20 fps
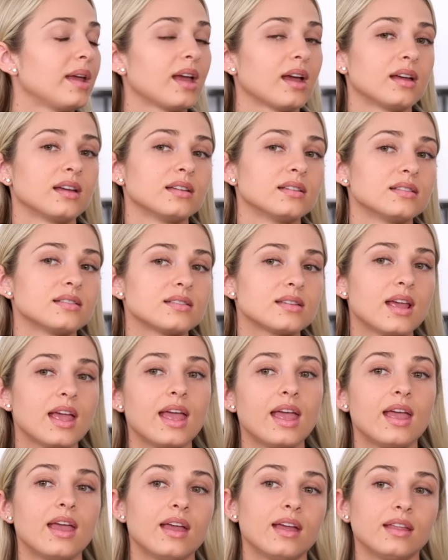because
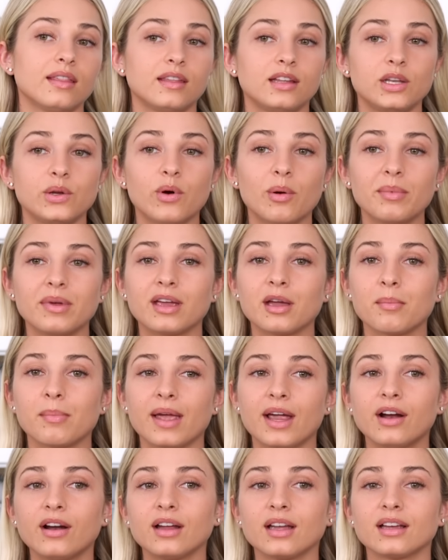then you won't be
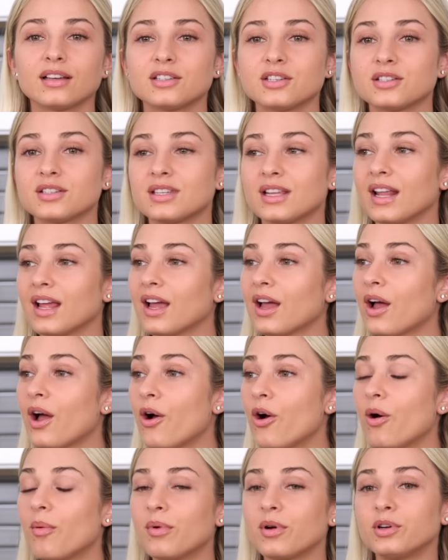comparing, because you're sitting at
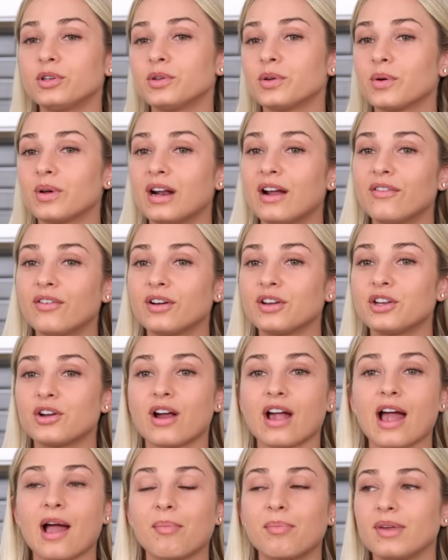home or doing whatever and you're
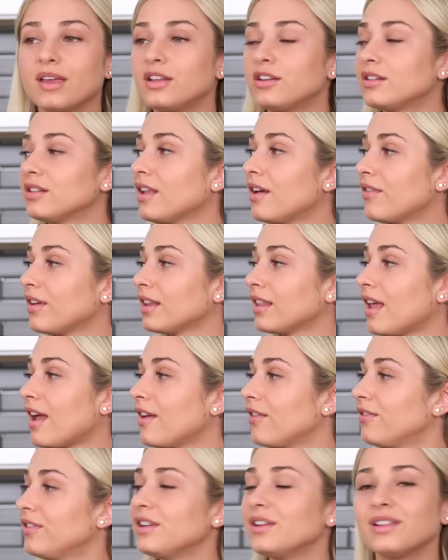happy and you're loving
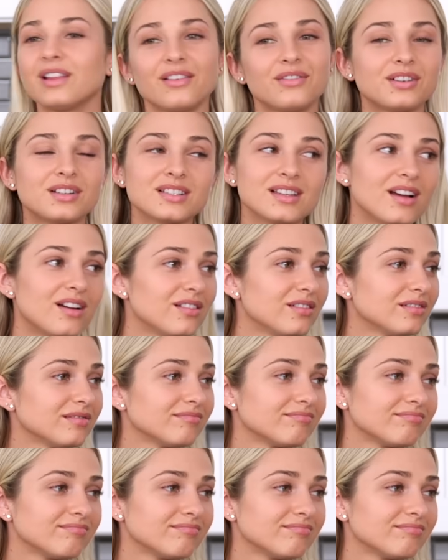life and you love yourself.